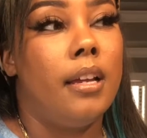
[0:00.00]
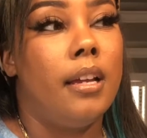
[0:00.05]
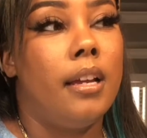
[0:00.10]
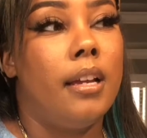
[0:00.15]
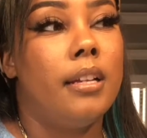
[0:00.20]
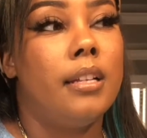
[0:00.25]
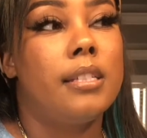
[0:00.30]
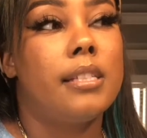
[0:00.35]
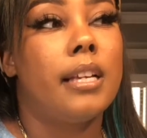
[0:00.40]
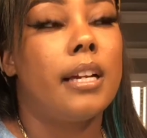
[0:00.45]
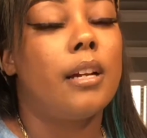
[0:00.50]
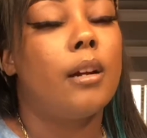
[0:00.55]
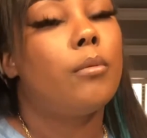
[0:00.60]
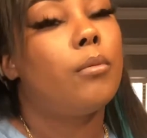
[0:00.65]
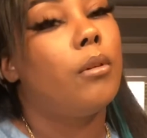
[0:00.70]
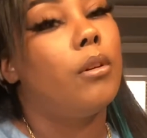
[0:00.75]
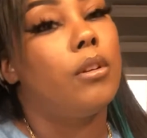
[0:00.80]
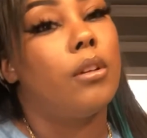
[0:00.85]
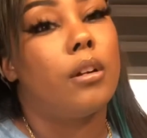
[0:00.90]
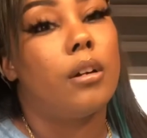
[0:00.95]
and it's like a
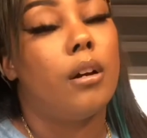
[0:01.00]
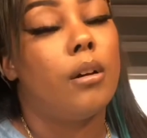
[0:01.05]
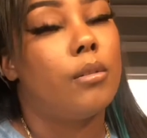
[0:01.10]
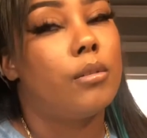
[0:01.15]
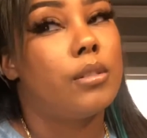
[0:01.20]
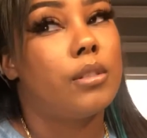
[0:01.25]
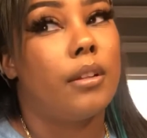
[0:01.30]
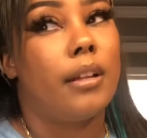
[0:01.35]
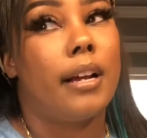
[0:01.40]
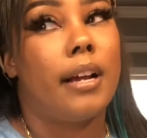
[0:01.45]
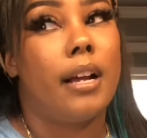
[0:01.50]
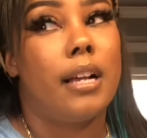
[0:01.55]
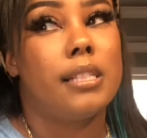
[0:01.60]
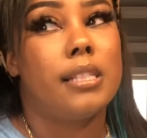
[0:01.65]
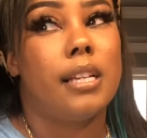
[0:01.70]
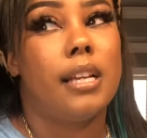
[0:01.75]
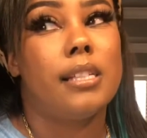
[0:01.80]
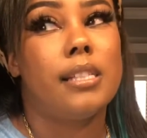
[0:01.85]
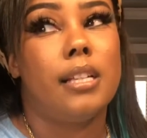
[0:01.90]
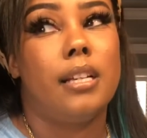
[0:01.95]
roller coaster. Like I
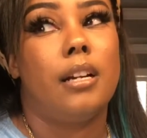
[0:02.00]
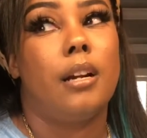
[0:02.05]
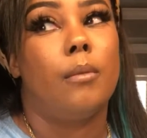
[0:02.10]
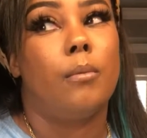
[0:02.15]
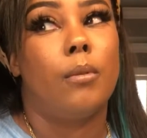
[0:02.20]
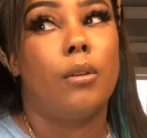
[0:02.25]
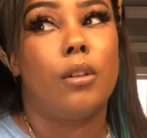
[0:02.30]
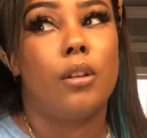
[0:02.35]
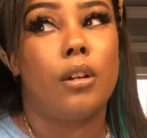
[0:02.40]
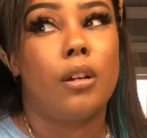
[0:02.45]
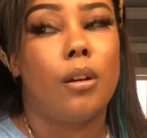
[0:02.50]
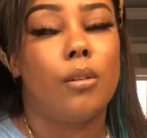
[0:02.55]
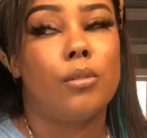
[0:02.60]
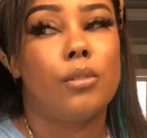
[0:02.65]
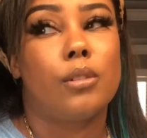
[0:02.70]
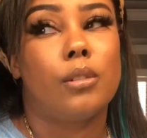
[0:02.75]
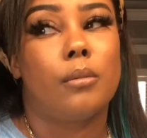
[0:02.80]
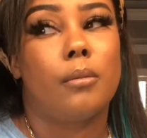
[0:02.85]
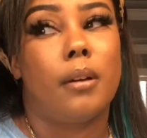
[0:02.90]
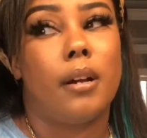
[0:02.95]
said, it's like a roller
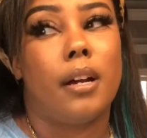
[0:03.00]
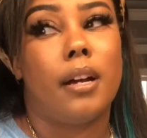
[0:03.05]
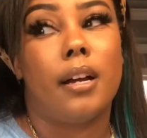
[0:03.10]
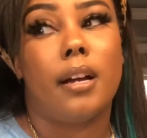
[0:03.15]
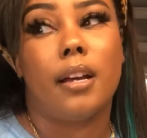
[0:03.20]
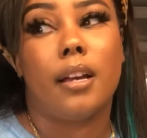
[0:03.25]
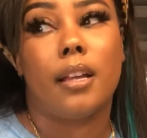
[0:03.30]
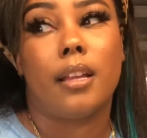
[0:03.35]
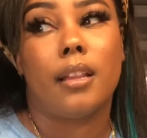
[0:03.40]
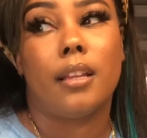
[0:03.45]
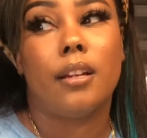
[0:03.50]
coaster ride.